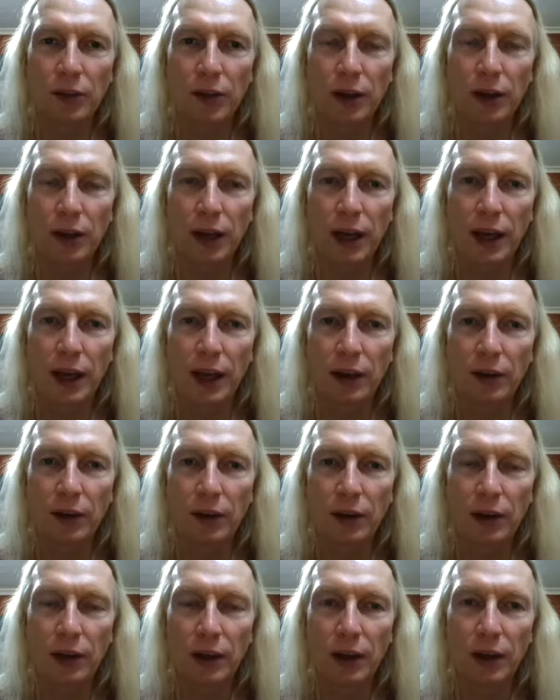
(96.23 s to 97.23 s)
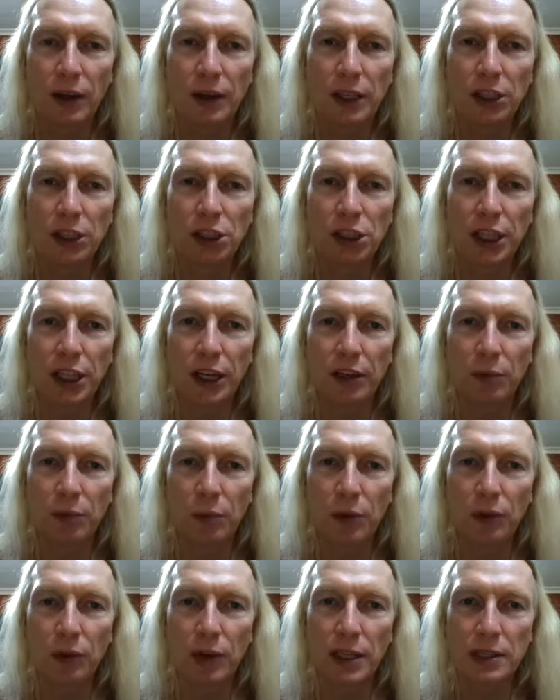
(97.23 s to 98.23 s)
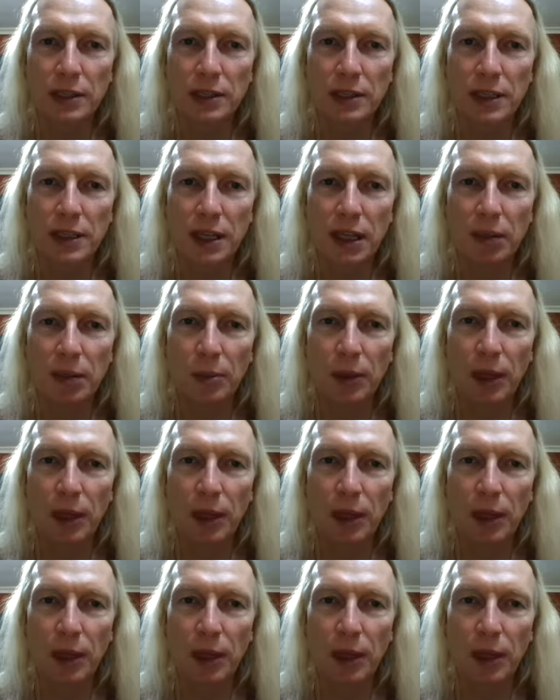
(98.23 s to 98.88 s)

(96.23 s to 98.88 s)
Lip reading: I'd had and then shared them with the rest of the team.